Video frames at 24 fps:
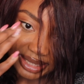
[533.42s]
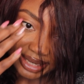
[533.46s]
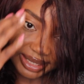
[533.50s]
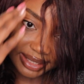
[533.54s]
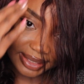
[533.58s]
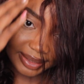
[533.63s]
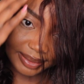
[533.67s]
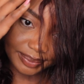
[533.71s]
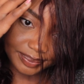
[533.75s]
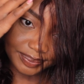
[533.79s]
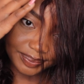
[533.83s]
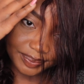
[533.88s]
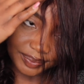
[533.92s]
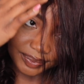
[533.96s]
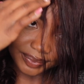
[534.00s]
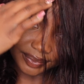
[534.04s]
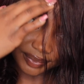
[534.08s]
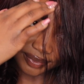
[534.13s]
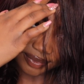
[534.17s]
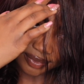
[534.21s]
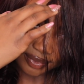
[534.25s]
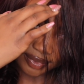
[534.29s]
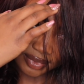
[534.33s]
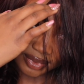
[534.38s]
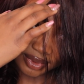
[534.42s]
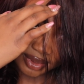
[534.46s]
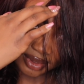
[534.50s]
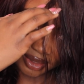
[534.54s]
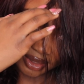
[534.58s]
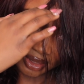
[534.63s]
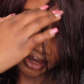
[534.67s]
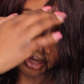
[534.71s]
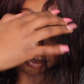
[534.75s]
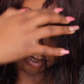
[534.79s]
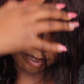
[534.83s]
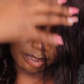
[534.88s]
like
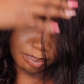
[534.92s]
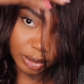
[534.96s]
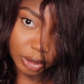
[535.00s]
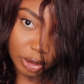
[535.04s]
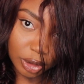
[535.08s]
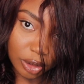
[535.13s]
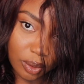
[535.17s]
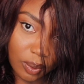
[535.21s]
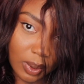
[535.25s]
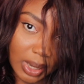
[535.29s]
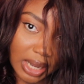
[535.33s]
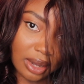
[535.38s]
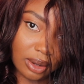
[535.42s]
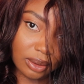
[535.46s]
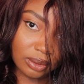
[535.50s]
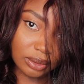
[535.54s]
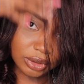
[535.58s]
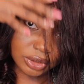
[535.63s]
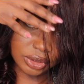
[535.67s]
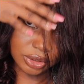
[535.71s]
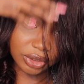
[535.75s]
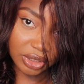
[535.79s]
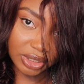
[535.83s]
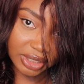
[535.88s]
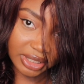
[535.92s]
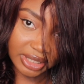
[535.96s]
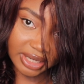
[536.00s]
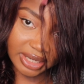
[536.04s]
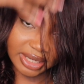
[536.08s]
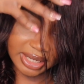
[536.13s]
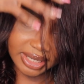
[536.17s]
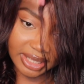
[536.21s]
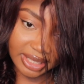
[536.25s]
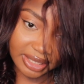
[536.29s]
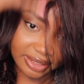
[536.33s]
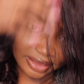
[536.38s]
blowout look
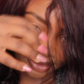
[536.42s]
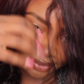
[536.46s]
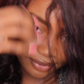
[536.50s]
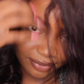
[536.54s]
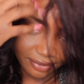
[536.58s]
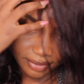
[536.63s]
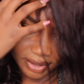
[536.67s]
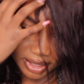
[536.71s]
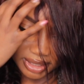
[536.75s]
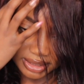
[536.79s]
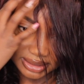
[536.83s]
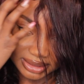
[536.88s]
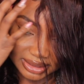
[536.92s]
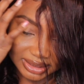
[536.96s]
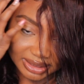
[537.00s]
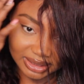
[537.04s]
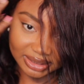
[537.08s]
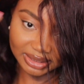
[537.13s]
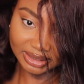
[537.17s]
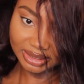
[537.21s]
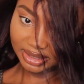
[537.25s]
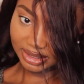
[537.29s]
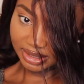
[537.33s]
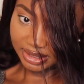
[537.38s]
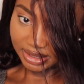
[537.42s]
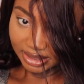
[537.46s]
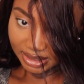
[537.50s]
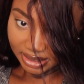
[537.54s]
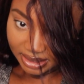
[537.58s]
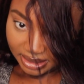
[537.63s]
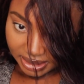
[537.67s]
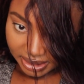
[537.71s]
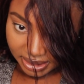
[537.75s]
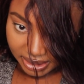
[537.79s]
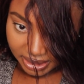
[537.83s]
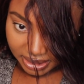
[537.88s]
in the front.
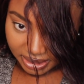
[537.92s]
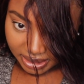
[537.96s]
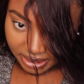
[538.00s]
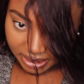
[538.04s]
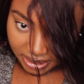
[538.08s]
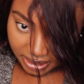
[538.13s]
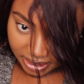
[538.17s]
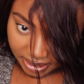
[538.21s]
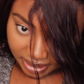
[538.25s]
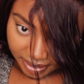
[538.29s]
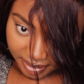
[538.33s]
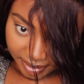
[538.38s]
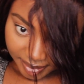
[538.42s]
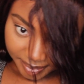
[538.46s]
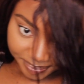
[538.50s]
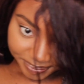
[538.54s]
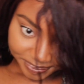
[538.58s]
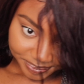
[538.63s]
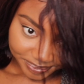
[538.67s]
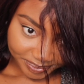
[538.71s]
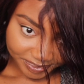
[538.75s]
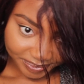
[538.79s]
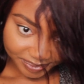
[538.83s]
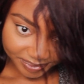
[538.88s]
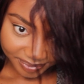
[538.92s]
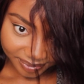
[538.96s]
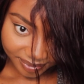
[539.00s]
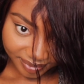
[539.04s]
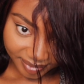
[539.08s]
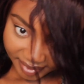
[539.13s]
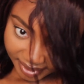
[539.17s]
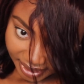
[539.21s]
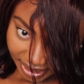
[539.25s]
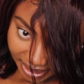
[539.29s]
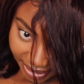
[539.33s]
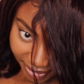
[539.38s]

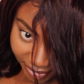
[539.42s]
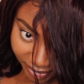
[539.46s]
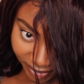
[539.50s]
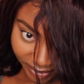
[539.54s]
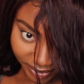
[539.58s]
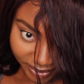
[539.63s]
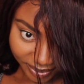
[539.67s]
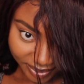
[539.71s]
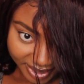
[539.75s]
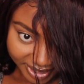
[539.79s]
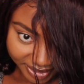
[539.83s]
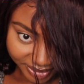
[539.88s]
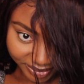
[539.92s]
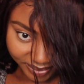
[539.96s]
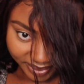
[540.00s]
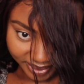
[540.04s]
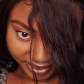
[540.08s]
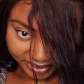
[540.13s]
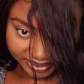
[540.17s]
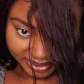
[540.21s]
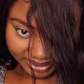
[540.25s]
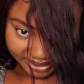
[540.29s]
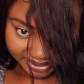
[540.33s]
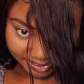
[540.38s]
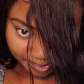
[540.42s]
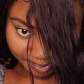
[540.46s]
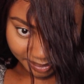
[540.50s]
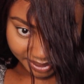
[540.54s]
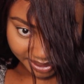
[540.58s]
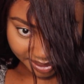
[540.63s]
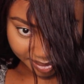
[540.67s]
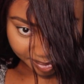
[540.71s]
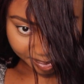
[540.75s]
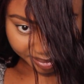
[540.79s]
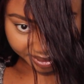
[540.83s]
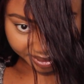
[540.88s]
I don't know how to explain it,